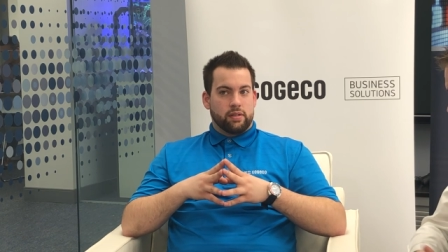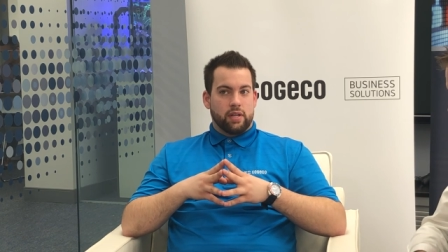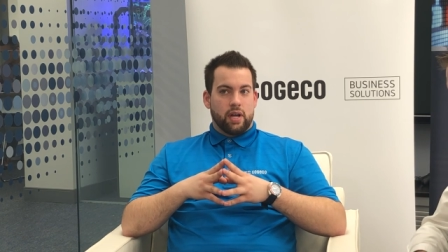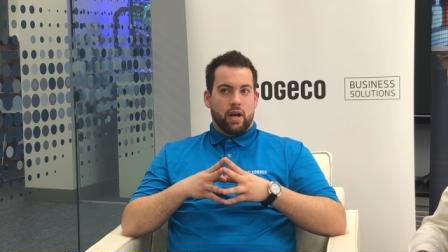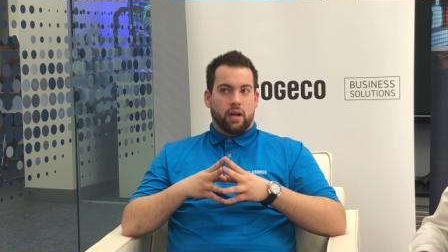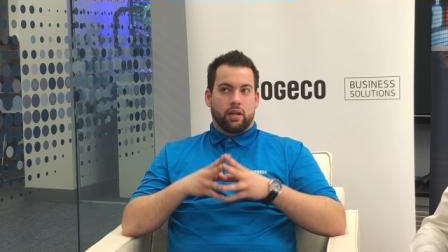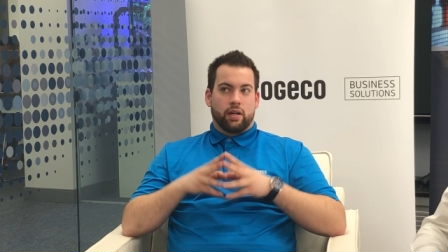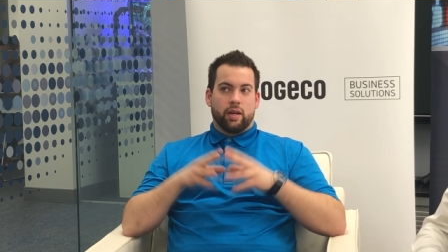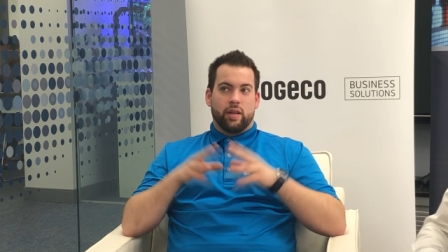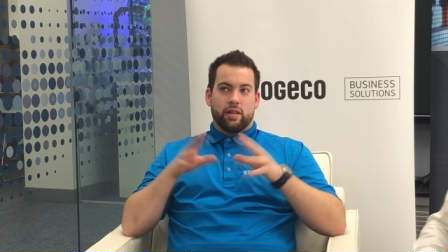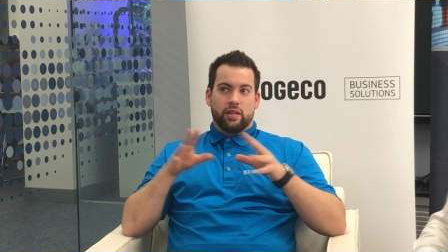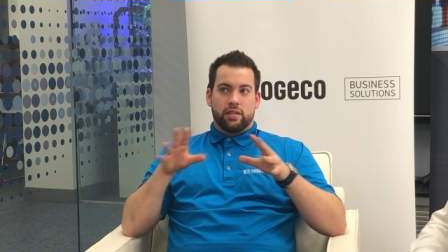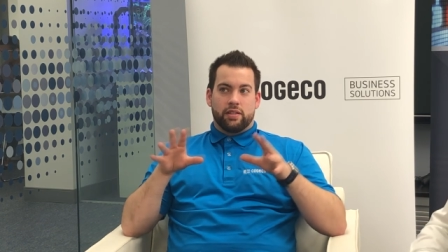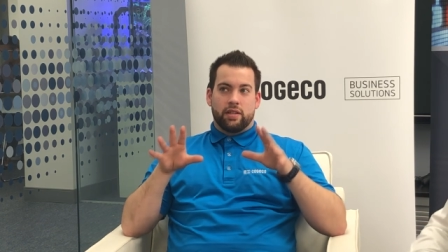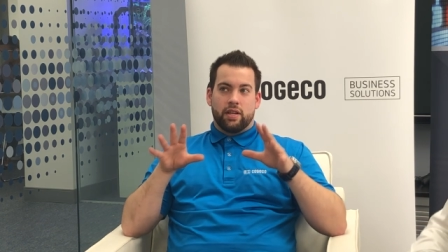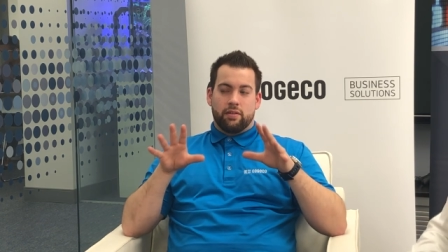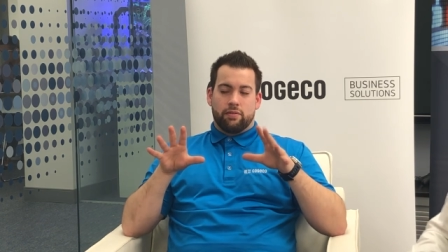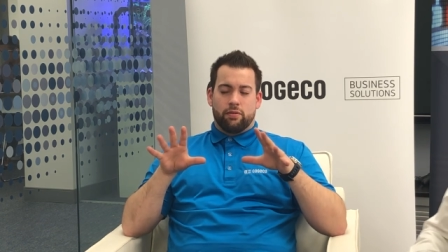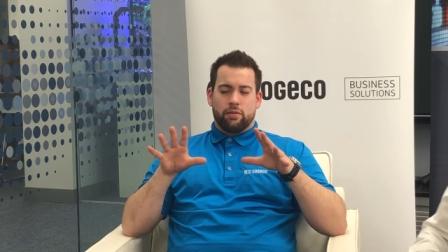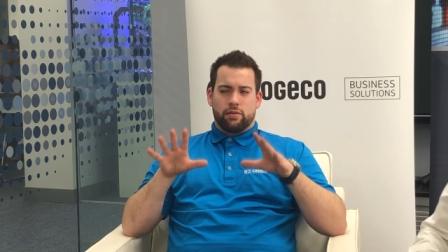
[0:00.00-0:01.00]
Exactly, and
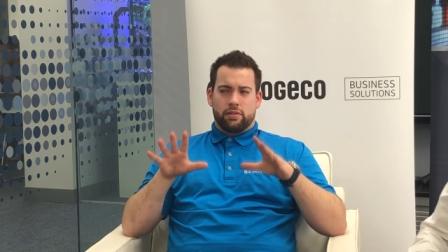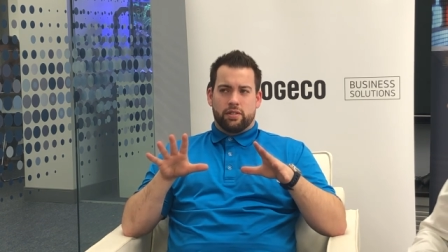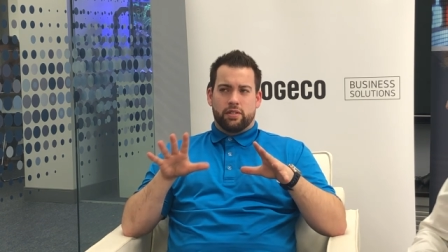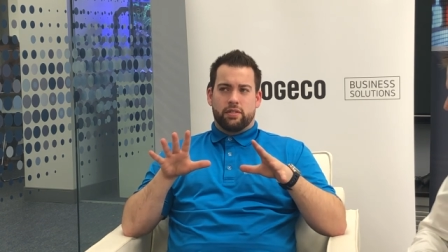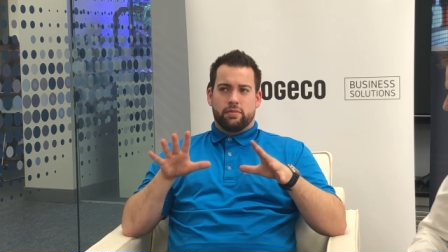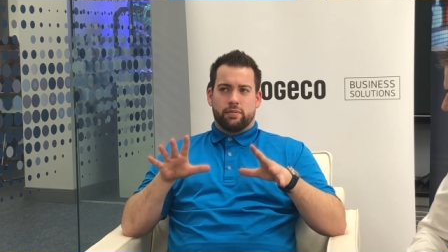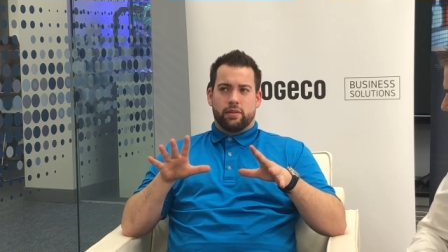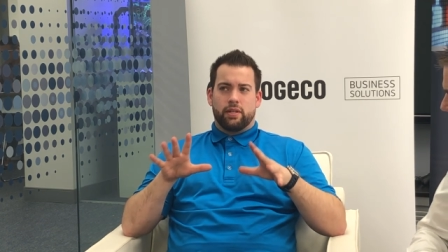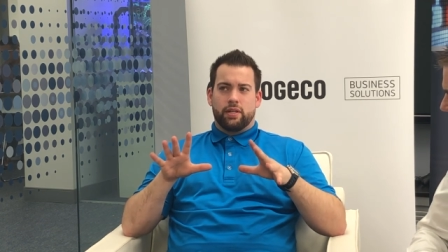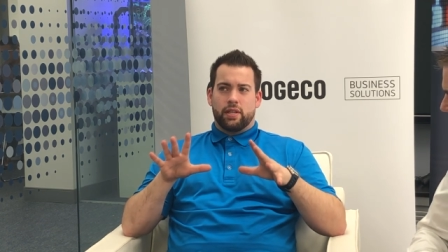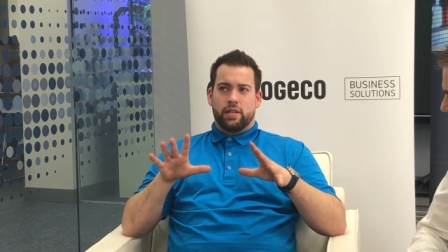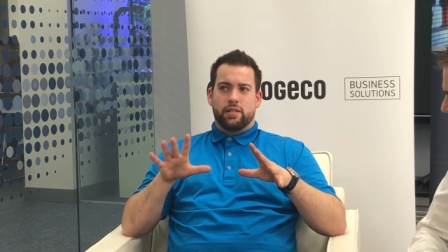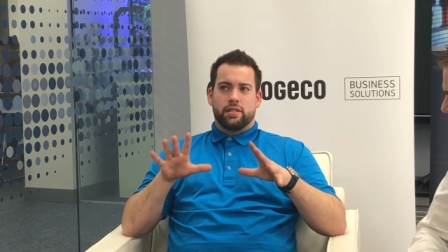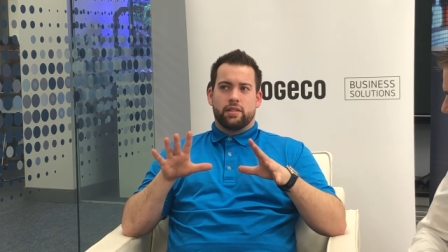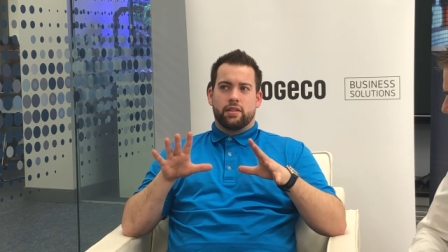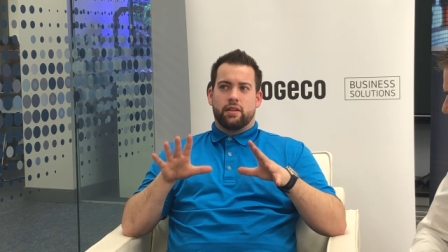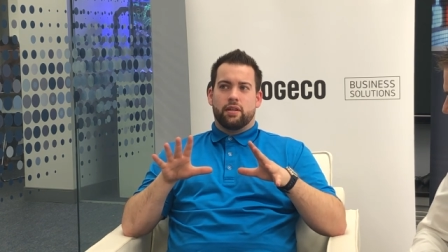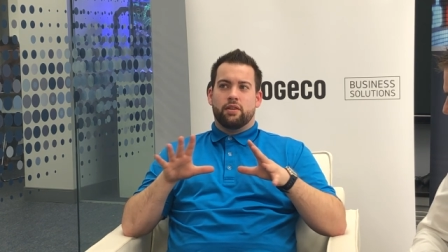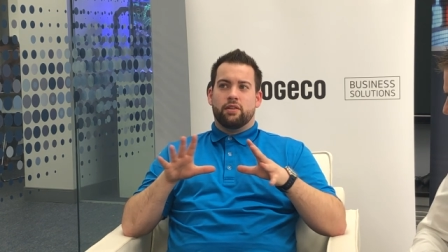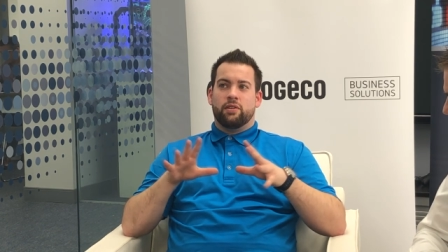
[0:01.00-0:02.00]
this and folks, this really
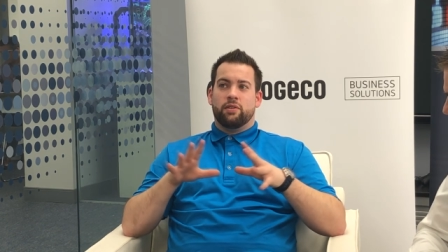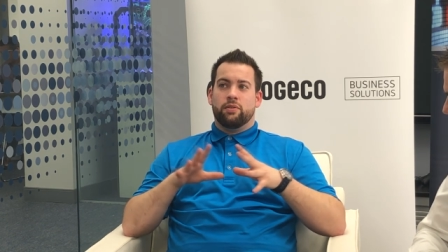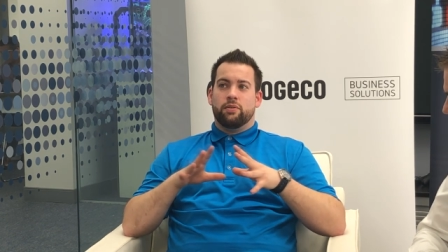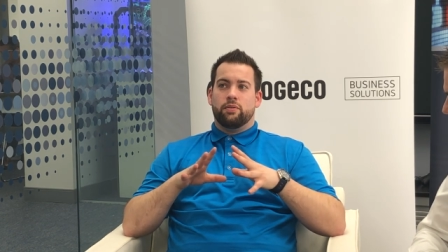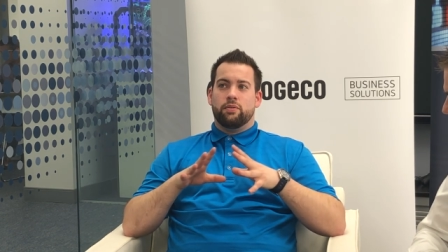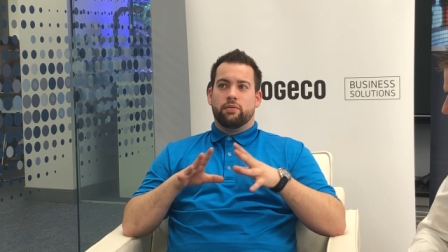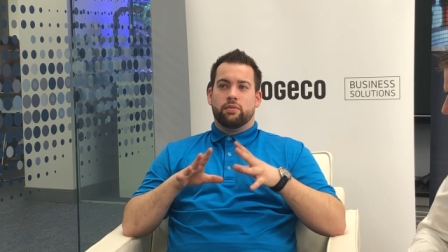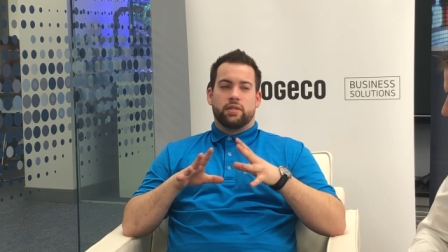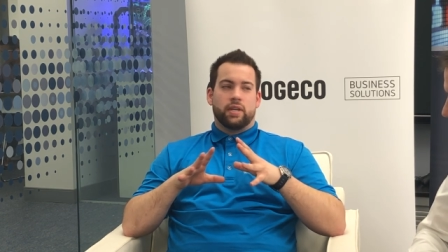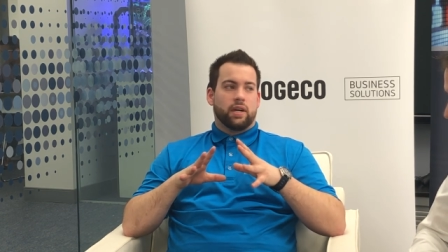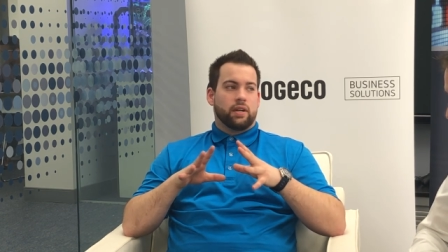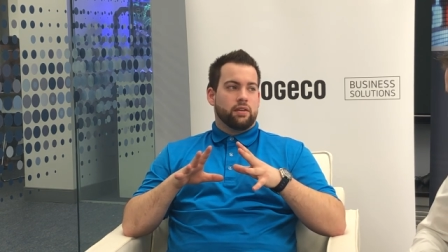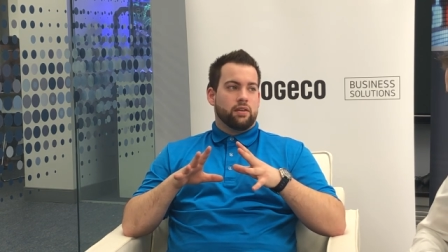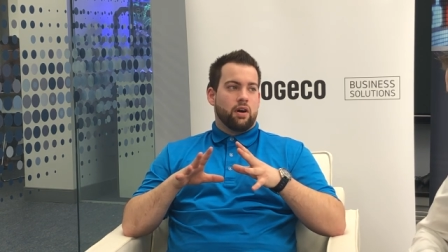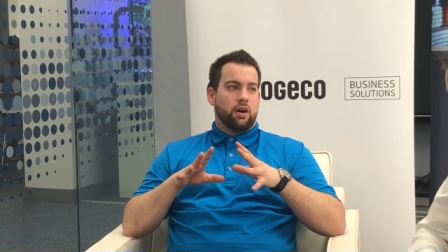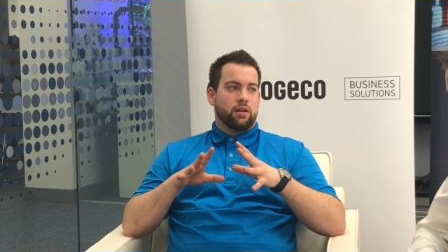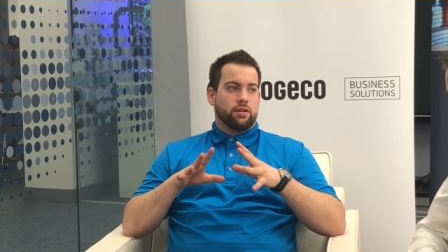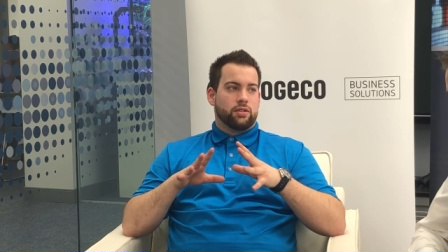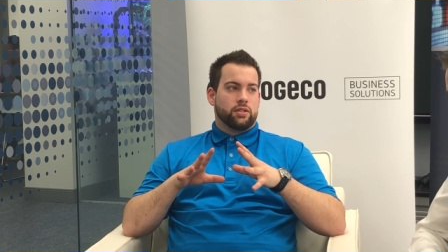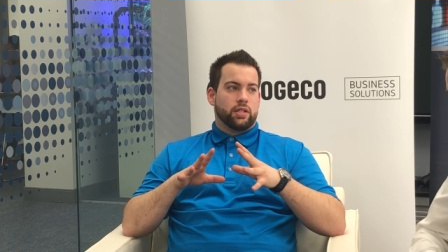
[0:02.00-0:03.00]
isn't a new
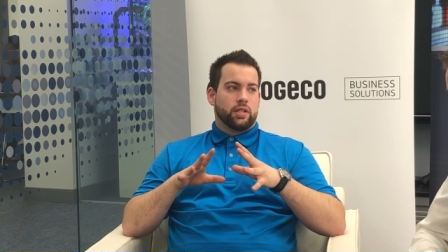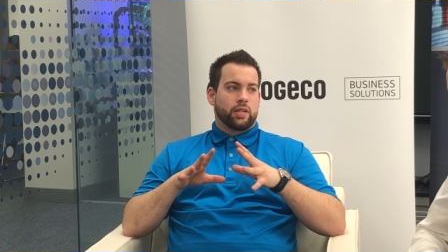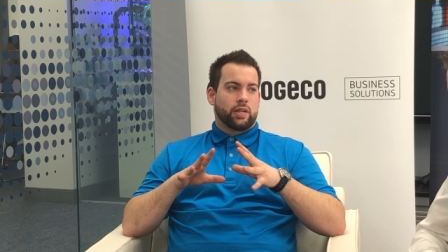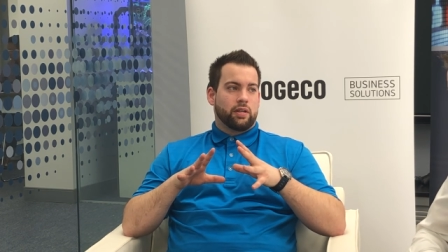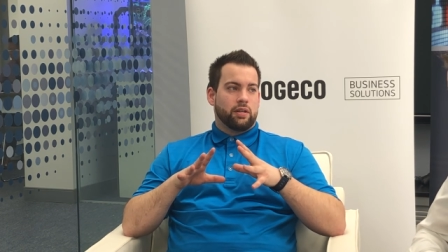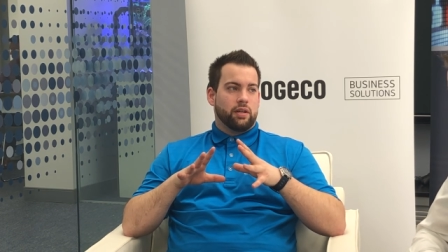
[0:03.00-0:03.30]
technology.